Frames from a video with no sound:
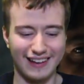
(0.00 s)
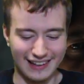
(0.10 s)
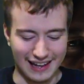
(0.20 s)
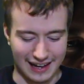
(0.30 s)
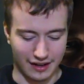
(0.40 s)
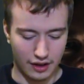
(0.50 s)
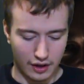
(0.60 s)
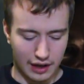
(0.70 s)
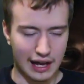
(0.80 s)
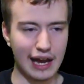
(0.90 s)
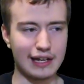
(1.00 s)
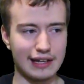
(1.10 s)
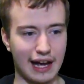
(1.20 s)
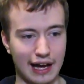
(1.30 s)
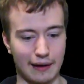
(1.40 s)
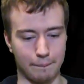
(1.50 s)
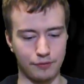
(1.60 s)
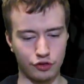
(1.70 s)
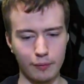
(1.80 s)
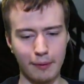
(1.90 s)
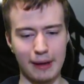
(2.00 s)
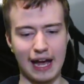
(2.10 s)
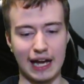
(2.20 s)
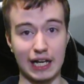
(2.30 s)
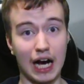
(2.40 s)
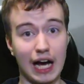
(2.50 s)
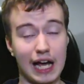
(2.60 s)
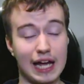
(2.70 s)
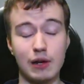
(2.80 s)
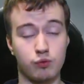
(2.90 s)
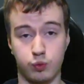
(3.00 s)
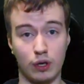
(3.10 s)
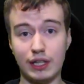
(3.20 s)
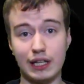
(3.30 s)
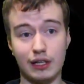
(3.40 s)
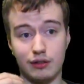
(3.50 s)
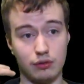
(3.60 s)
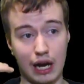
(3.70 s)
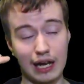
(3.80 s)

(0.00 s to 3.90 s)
Yeah. And yeah, Superman, I really